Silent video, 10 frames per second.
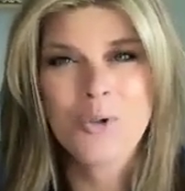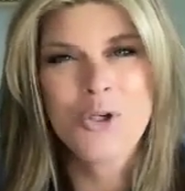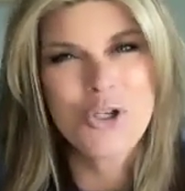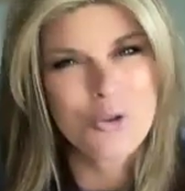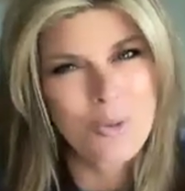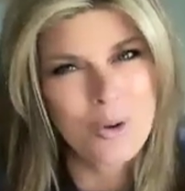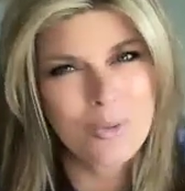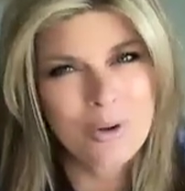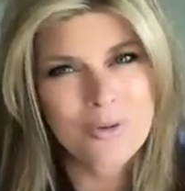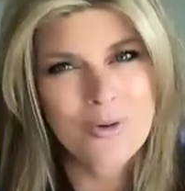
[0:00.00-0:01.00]
Would you
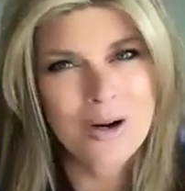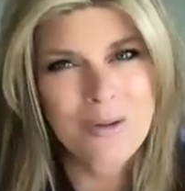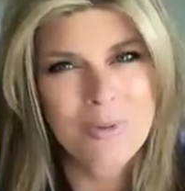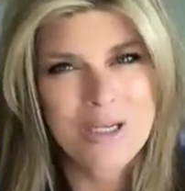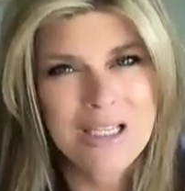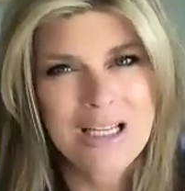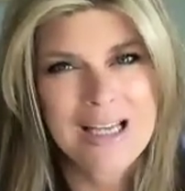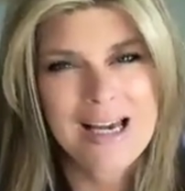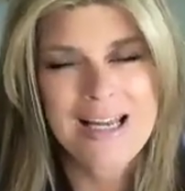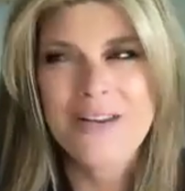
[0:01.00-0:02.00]
want to work for a company
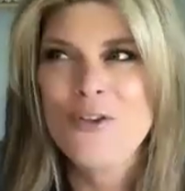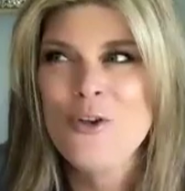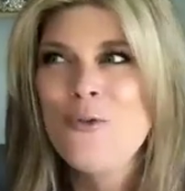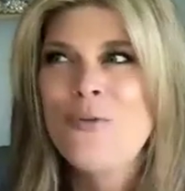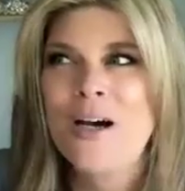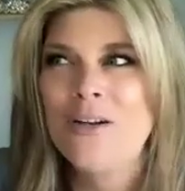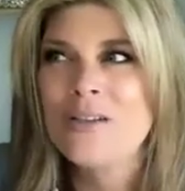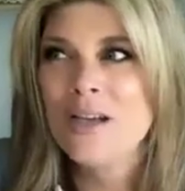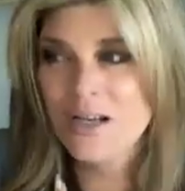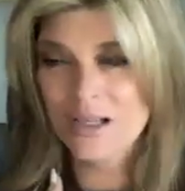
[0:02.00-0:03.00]
like that if you
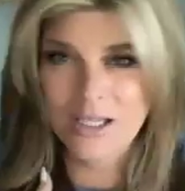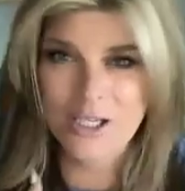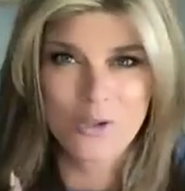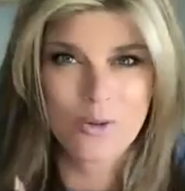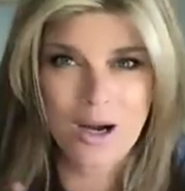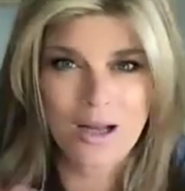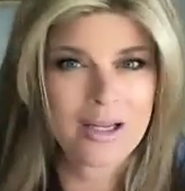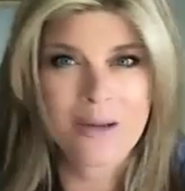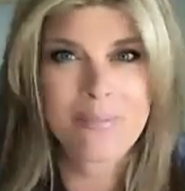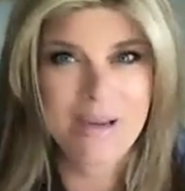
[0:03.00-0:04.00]
felt like you got
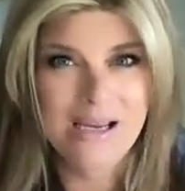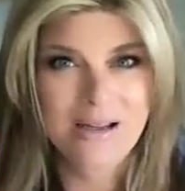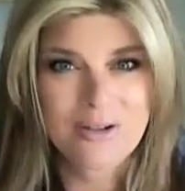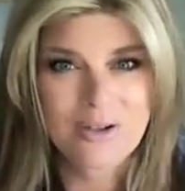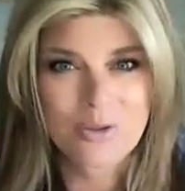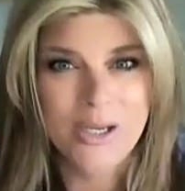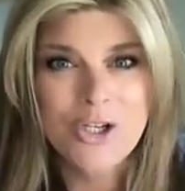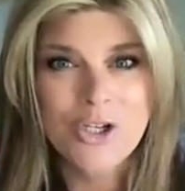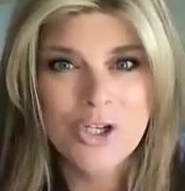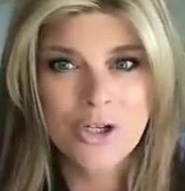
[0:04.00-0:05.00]
like a bait and
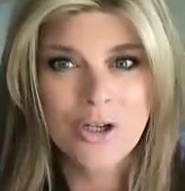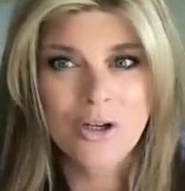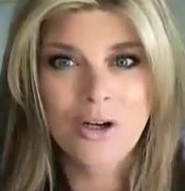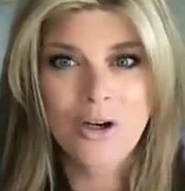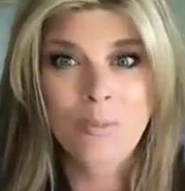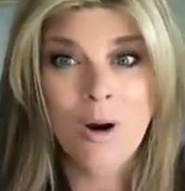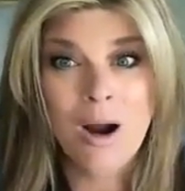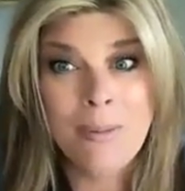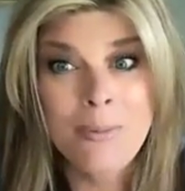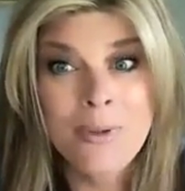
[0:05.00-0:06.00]
switch?
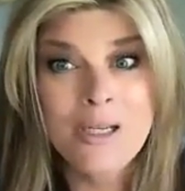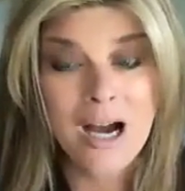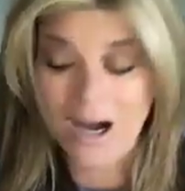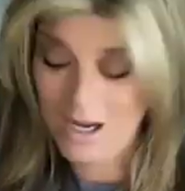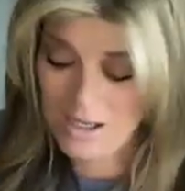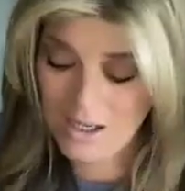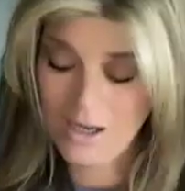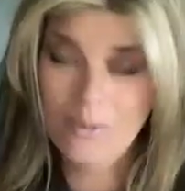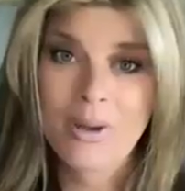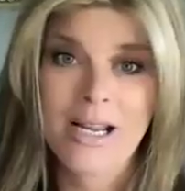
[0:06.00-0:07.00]
Probably not.
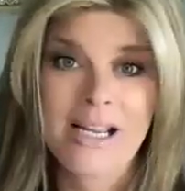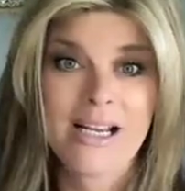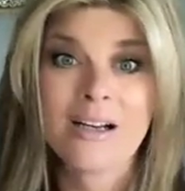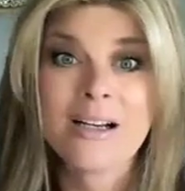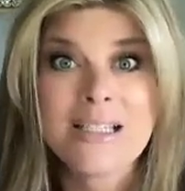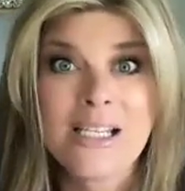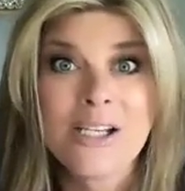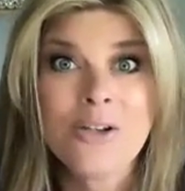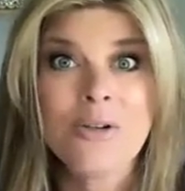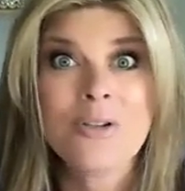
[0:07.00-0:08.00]
But I
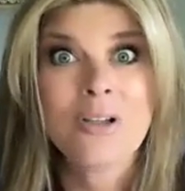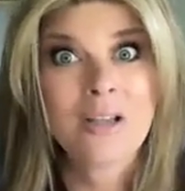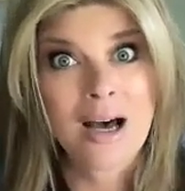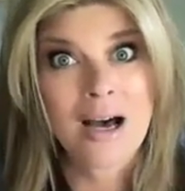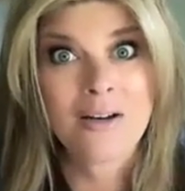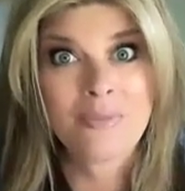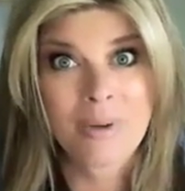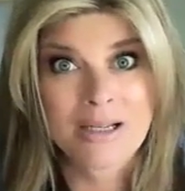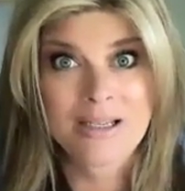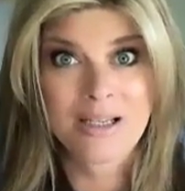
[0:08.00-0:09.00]
guarantee you there's a lot of
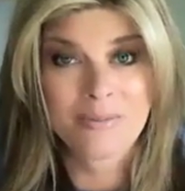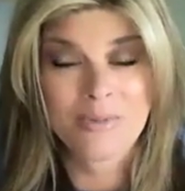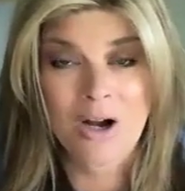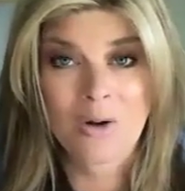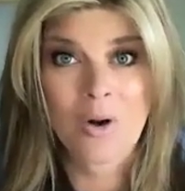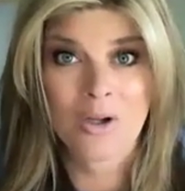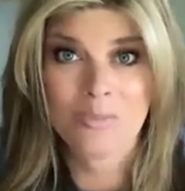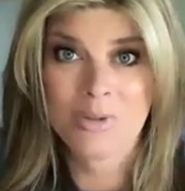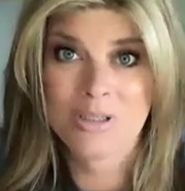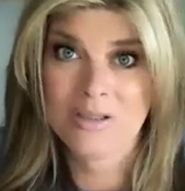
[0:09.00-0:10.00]
pet sitting dog
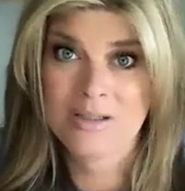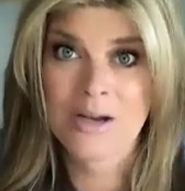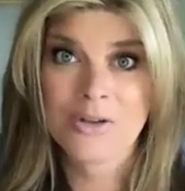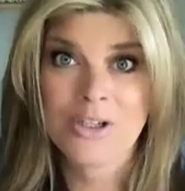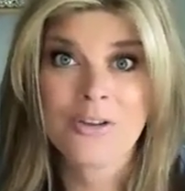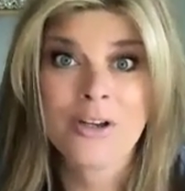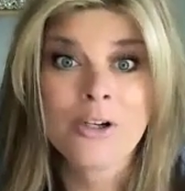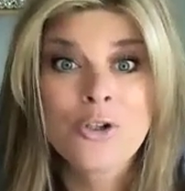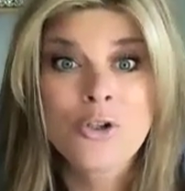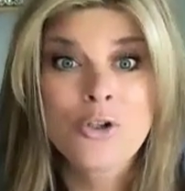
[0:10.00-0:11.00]
walking businesses out there
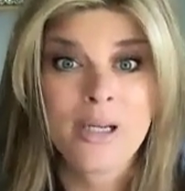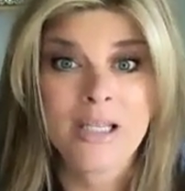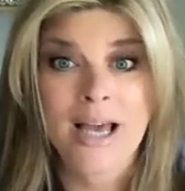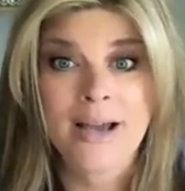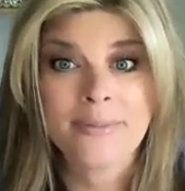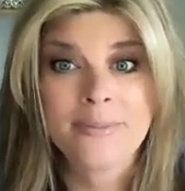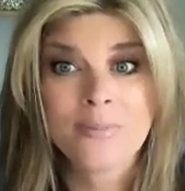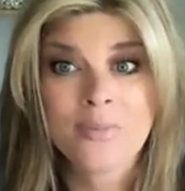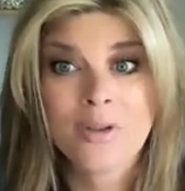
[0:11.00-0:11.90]
that are doing that.